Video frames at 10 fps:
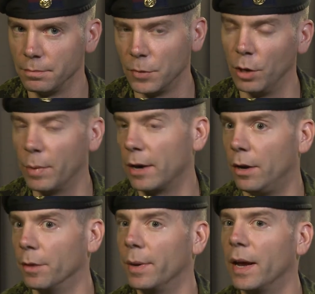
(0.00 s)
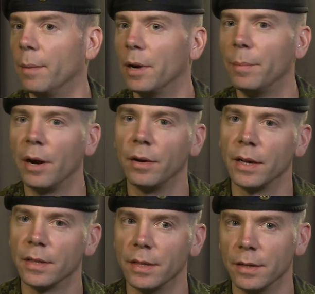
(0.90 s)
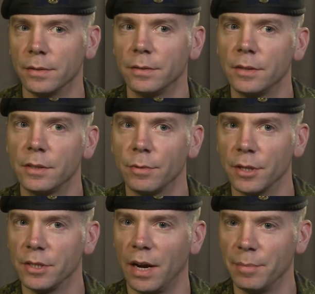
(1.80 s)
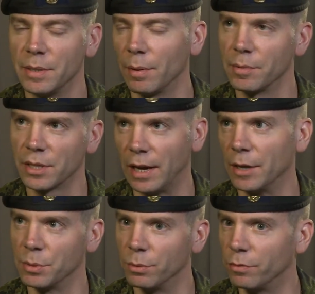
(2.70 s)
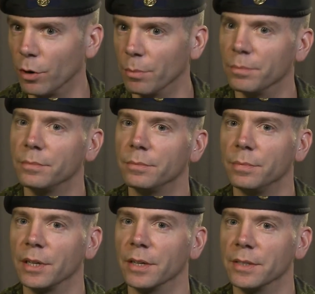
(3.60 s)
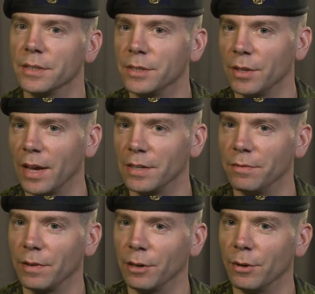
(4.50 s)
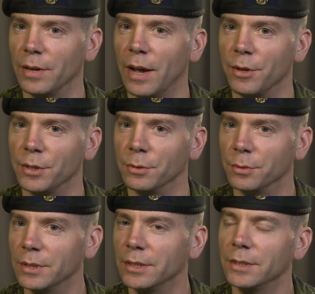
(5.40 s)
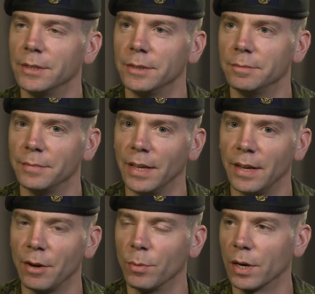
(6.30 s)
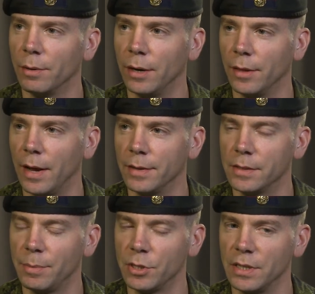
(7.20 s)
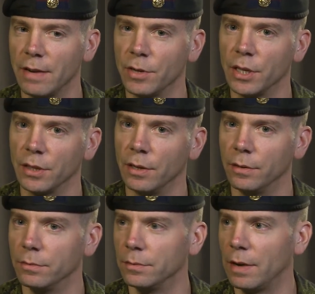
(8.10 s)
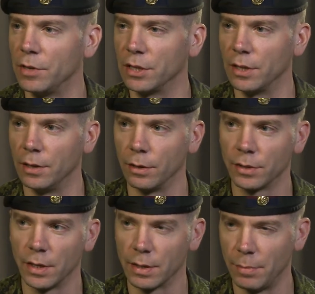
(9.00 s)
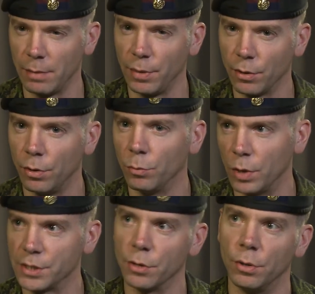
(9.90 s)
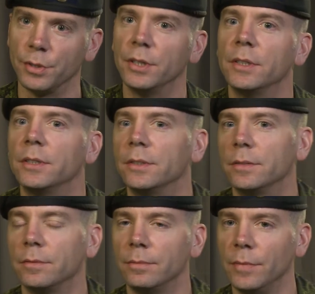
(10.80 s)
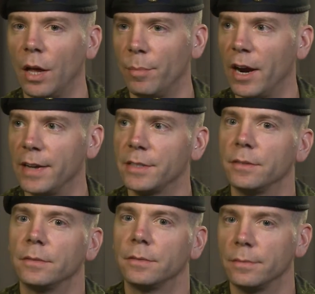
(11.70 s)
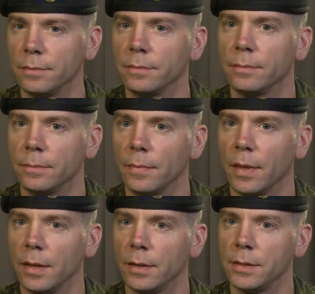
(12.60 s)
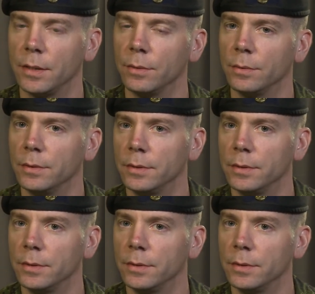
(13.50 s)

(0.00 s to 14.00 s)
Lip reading: well, it went all the way up, and apparently toward the top, sometimes clouds would form so they had to figure out how to work around that. Supposedly everything that looked like it might be gold was gold, not brass. So,